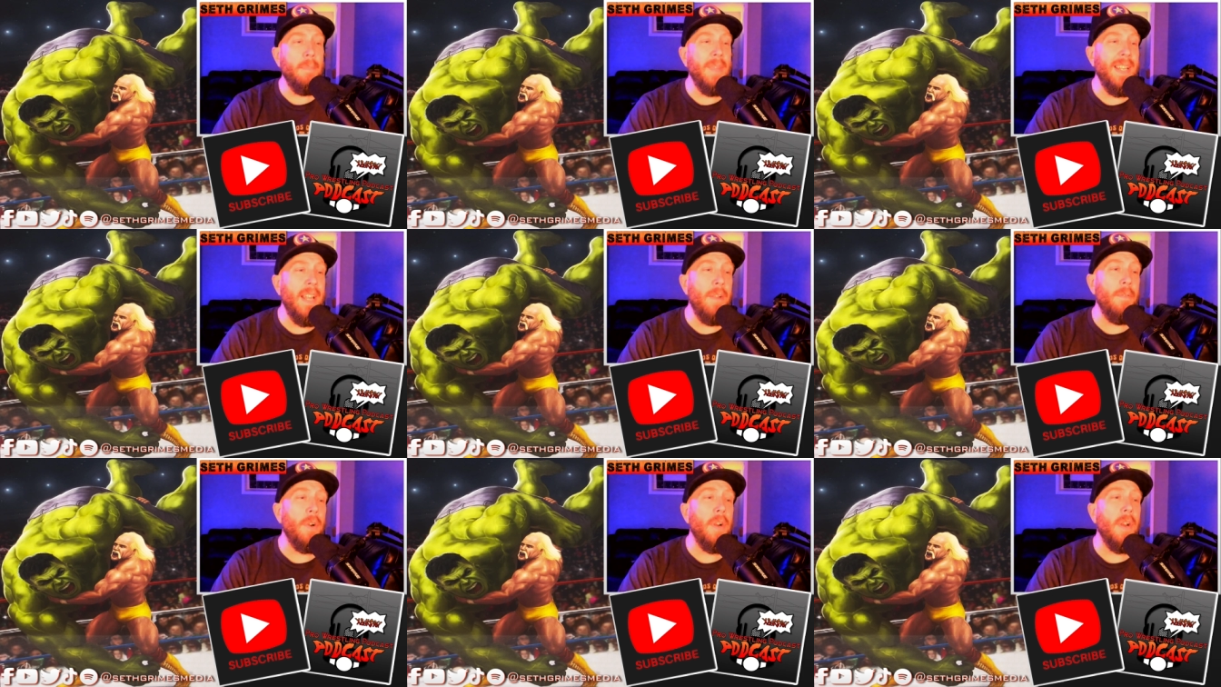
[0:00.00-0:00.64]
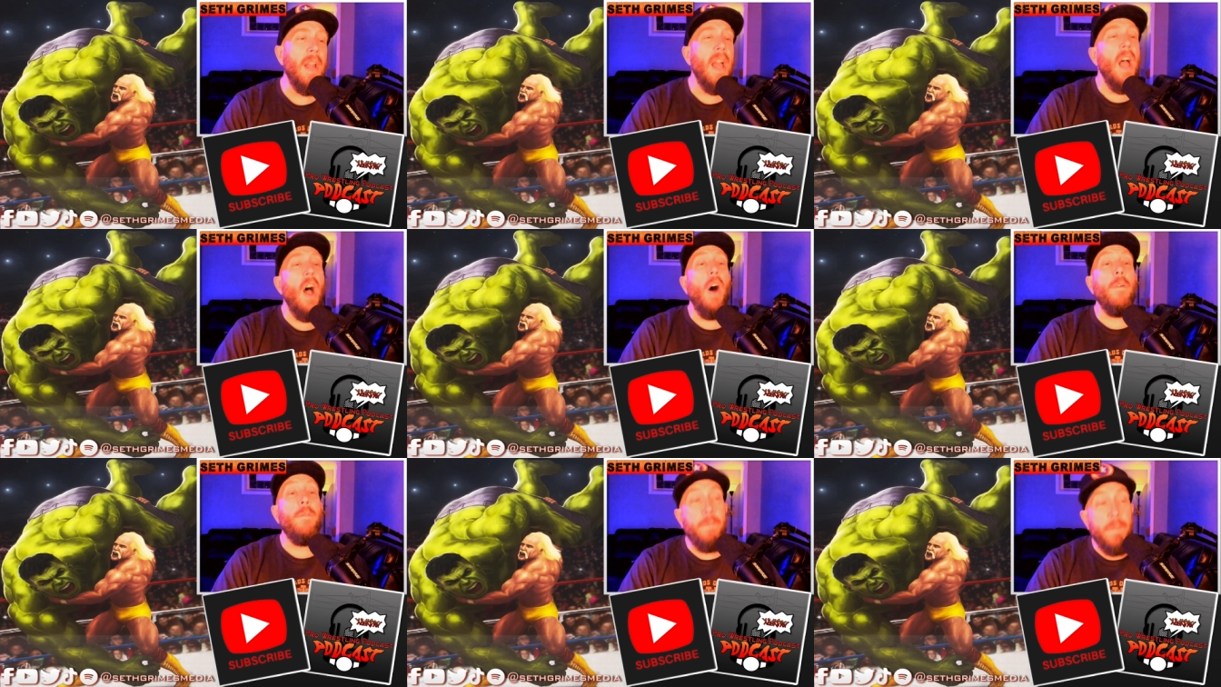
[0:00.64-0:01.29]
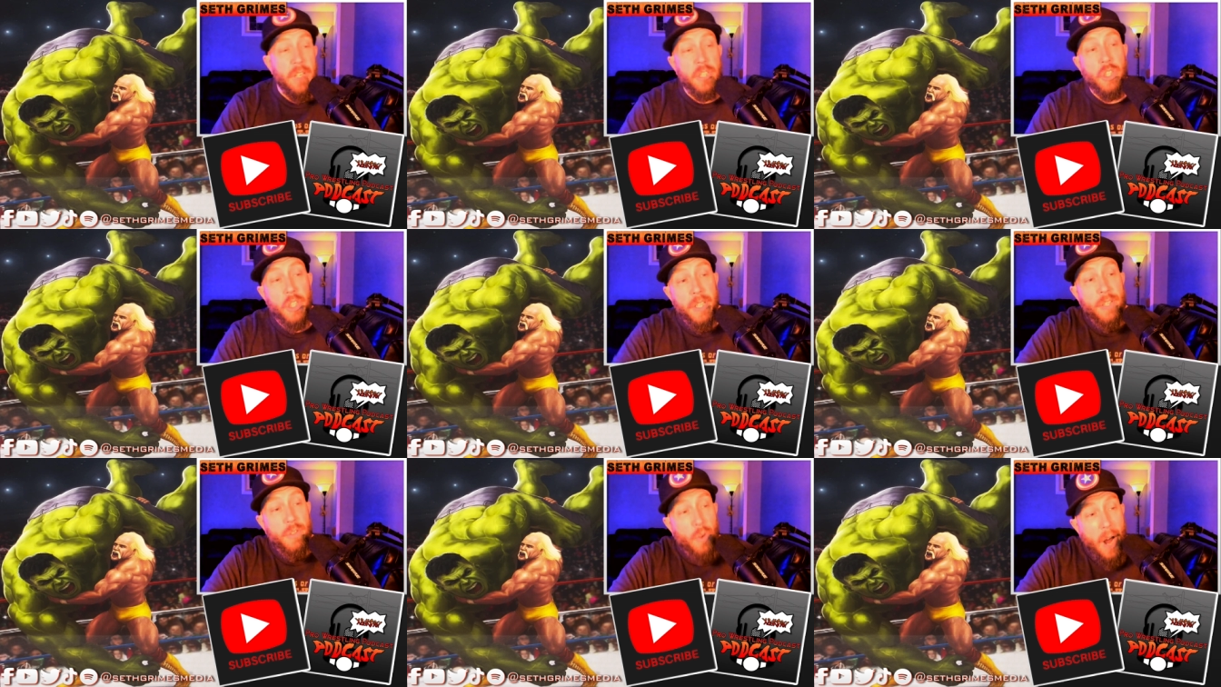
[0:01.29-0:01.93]
They never
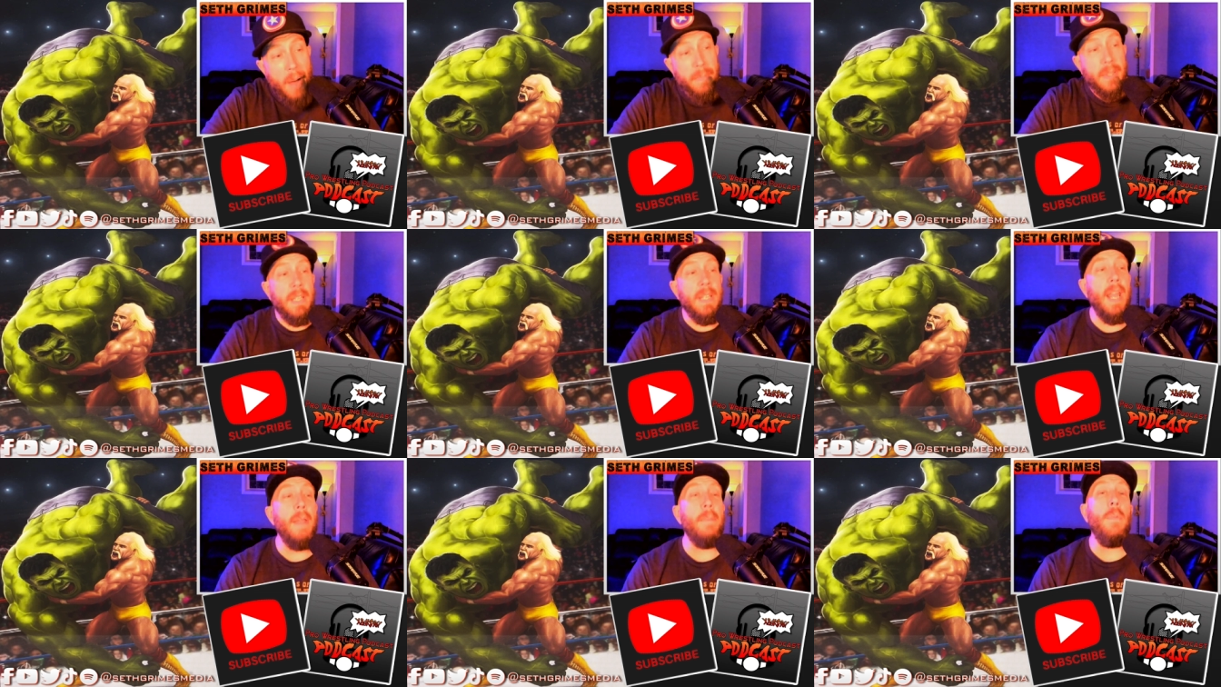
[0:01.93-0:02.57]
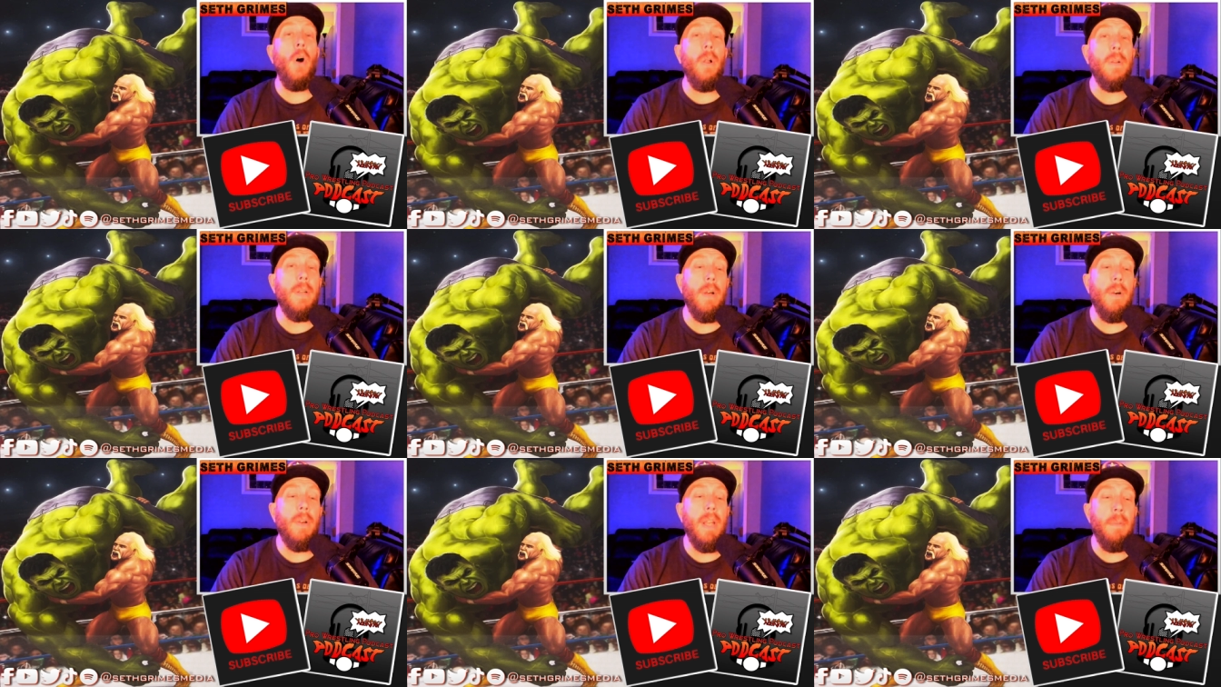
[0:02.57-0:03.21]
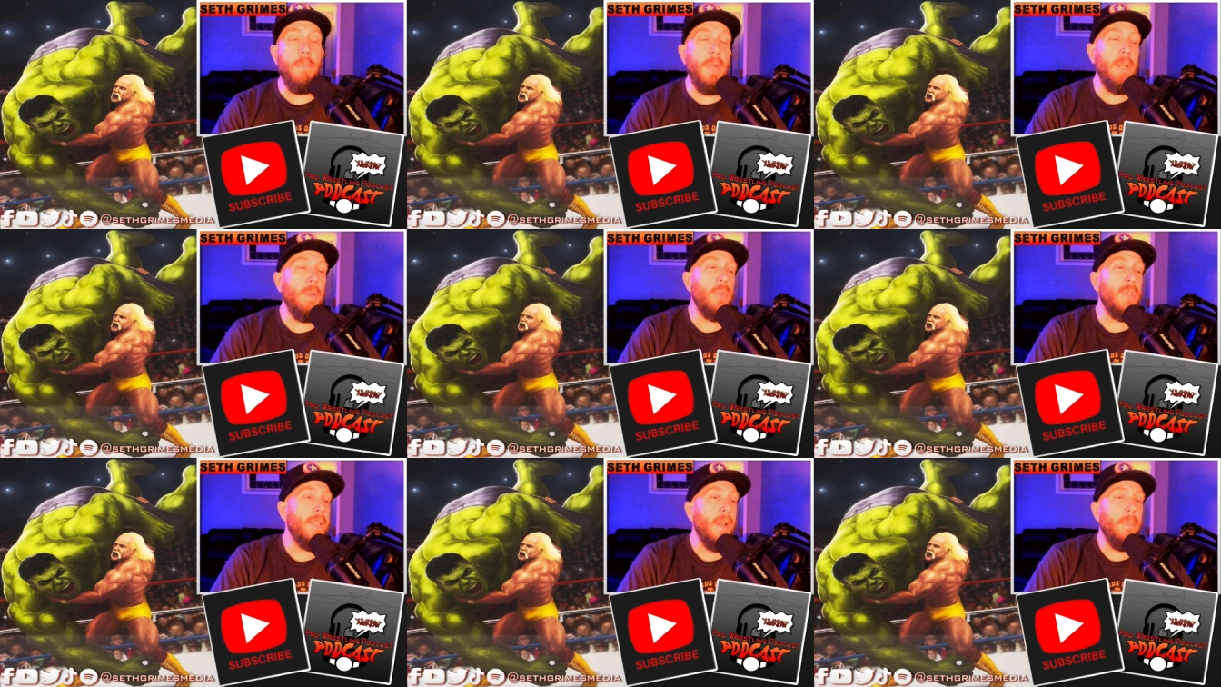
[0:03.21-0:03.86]
officially dropped the name Hulk Hogan, but it
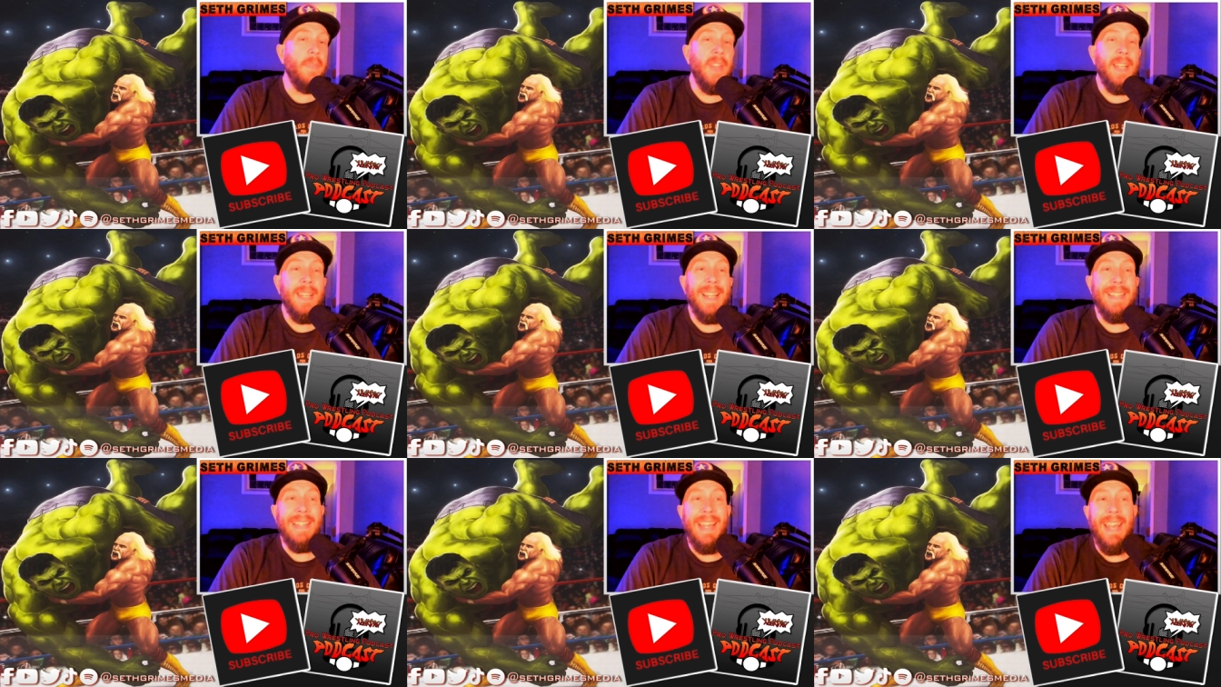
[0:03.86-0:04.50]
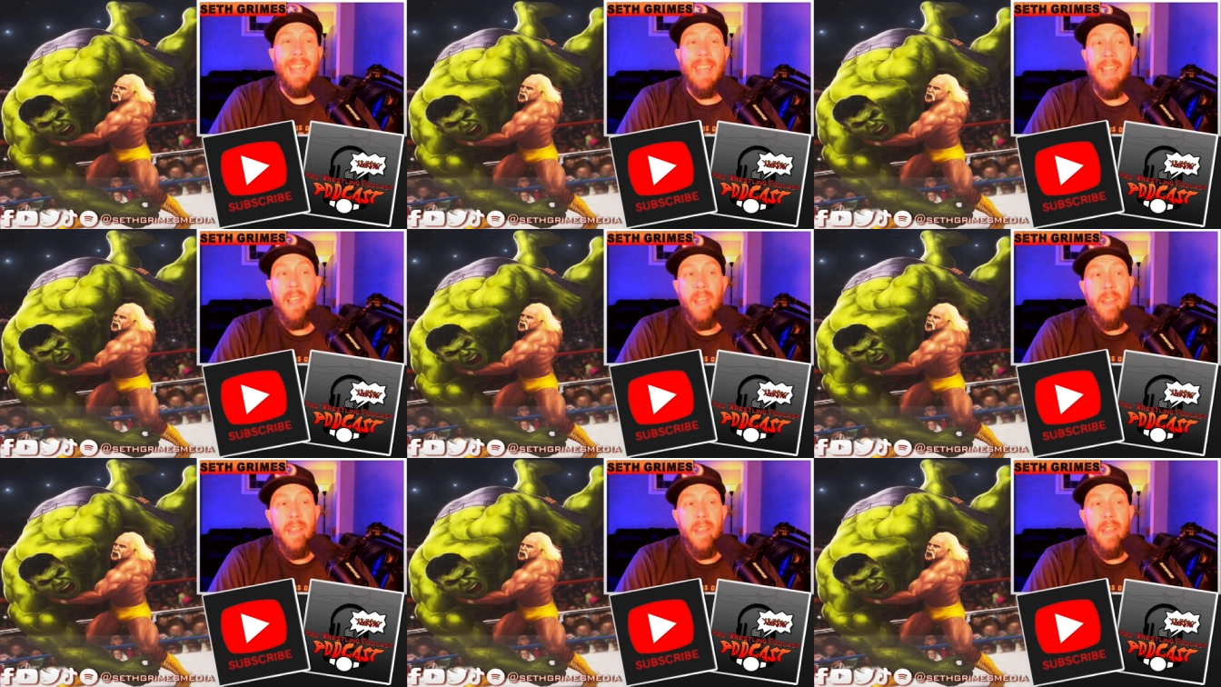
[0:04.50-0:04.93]
was something that they